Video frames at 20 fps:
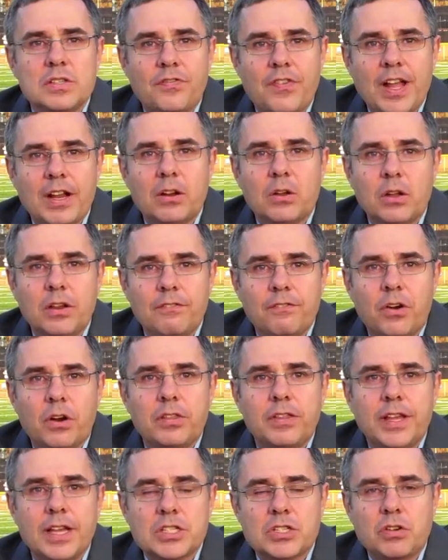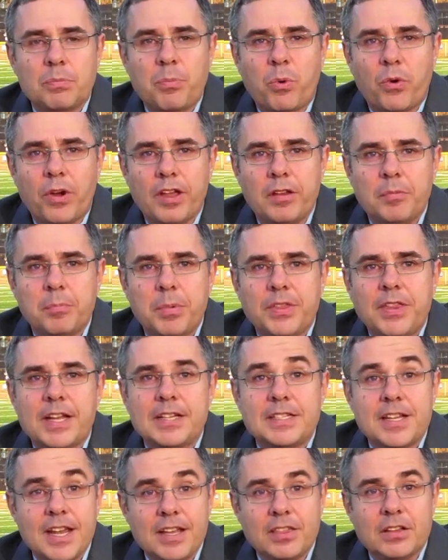fail to convert the extra point, but they
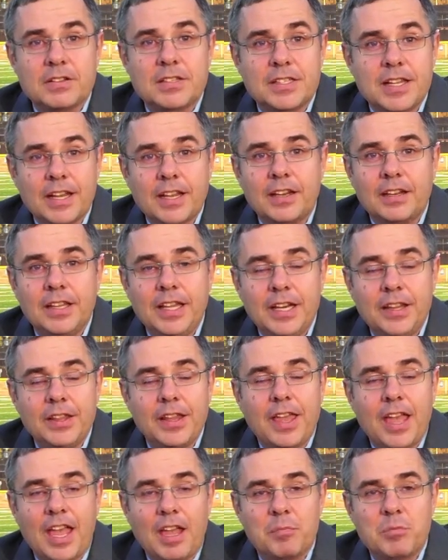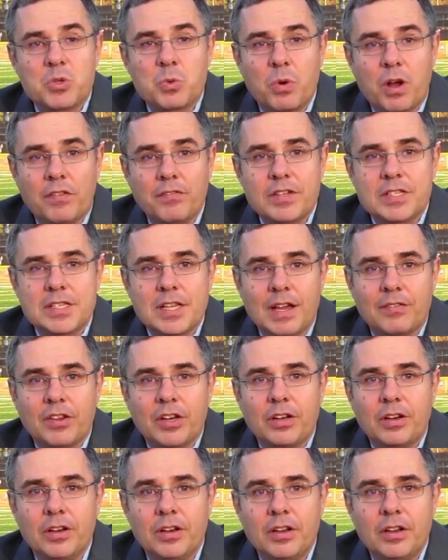take their second lead of the game, 12-7.
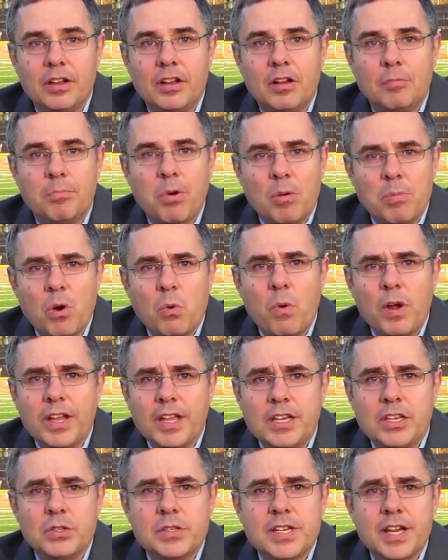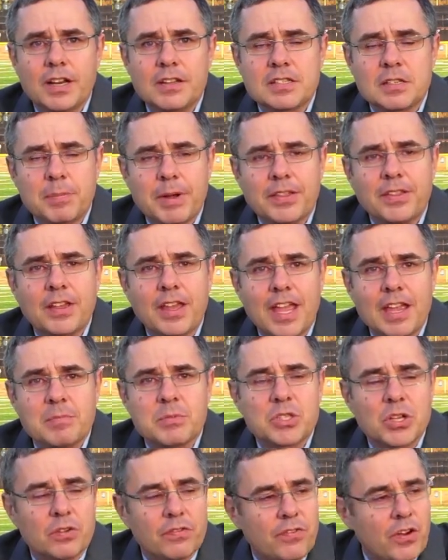Bobo, what can you tell us about the game
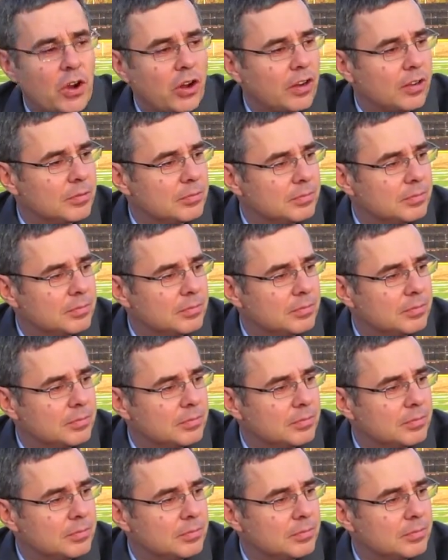so far?